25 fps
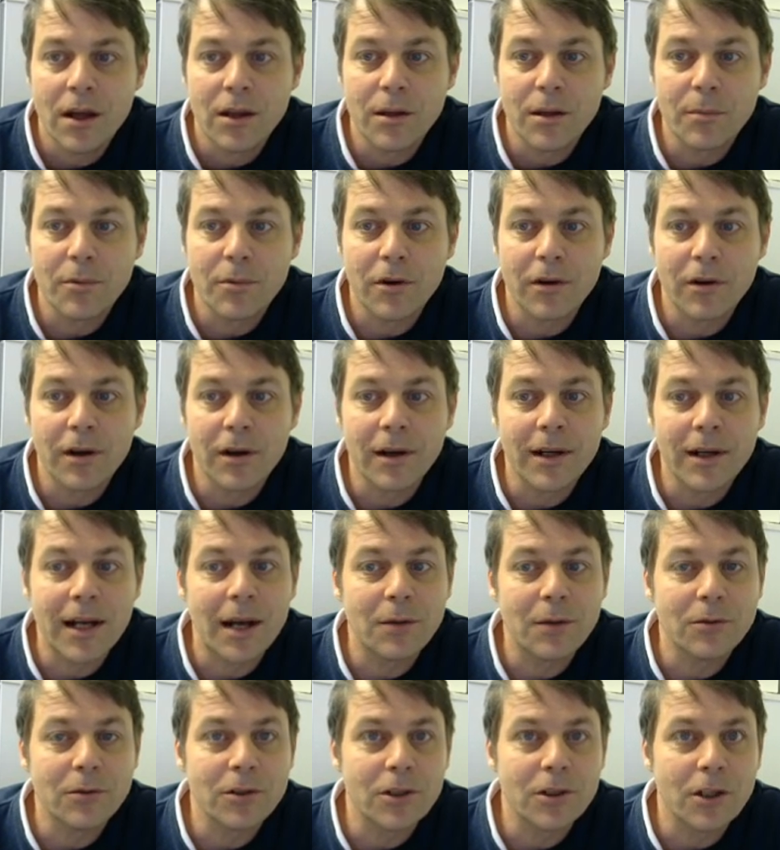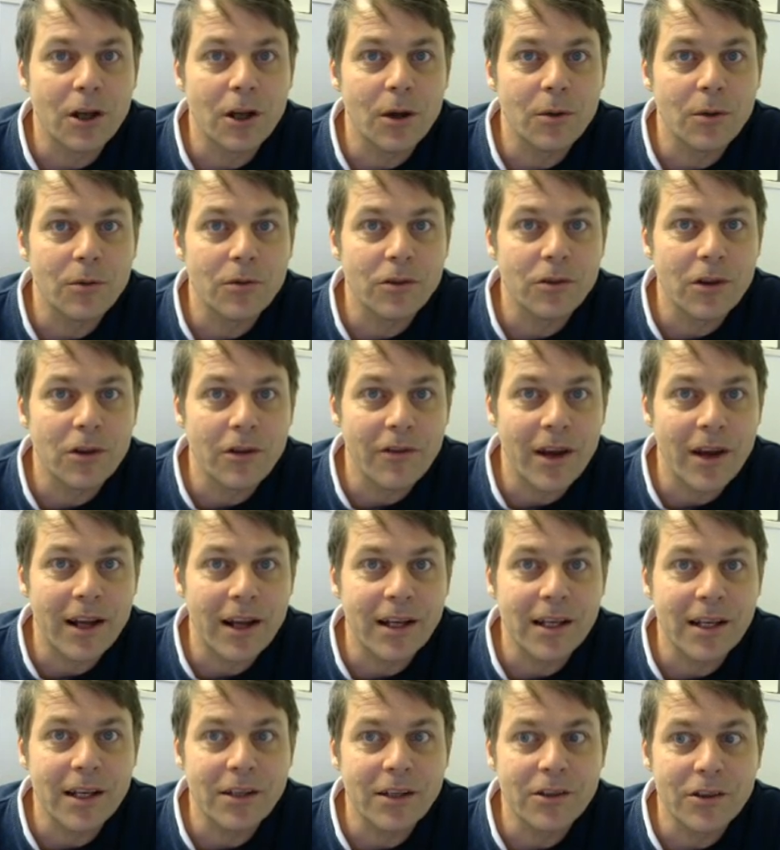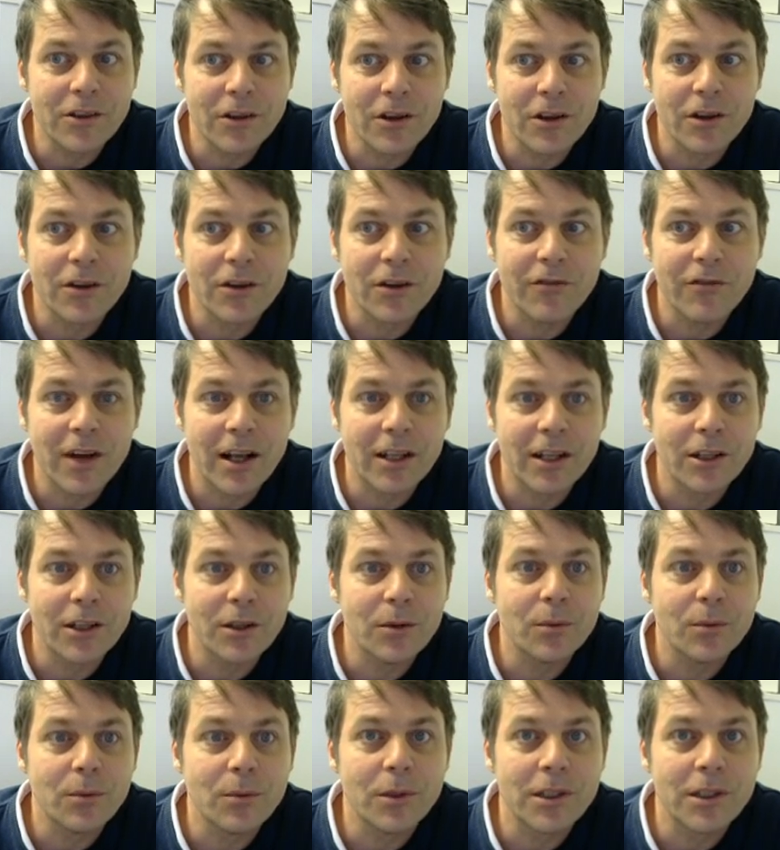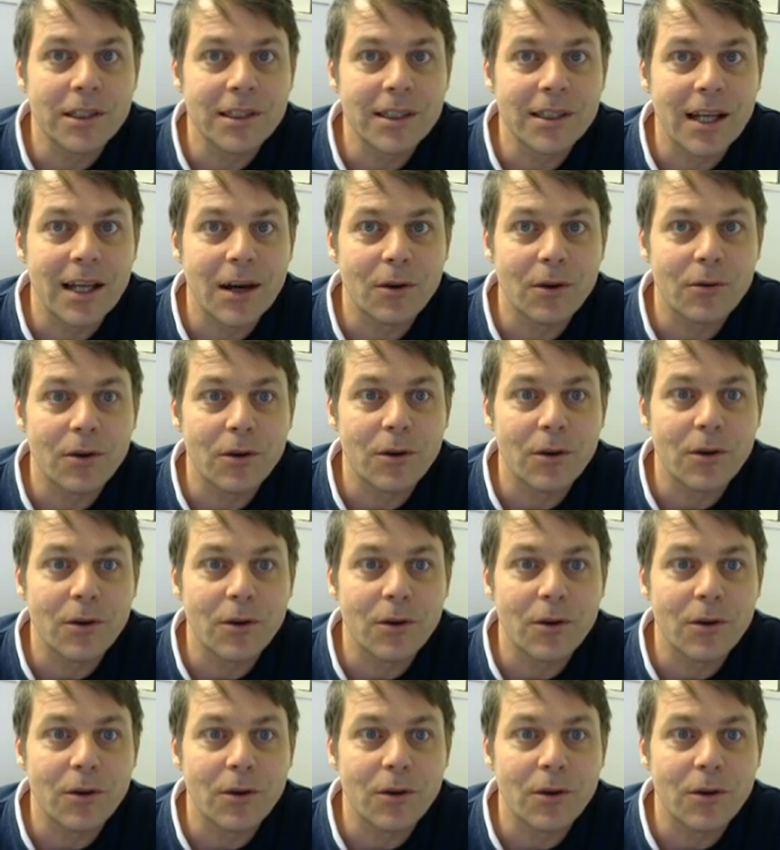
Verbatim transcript: the program counter goes directly to the value which is held on